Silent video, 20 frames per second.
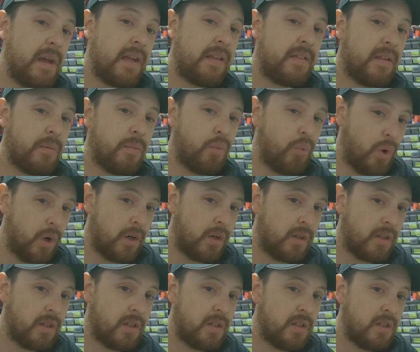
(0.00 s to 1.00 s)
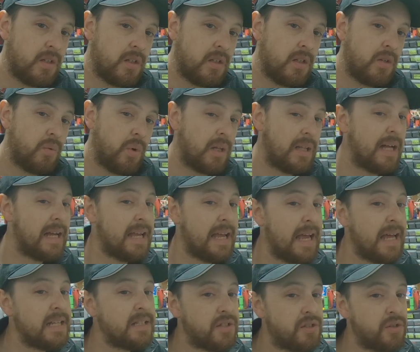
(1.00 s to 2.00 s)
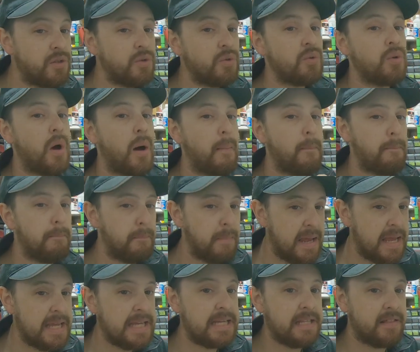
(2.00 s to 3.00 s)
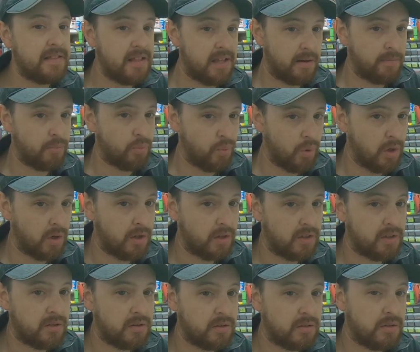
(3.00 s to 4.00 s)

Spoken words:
make them work? Well, I had to make them work.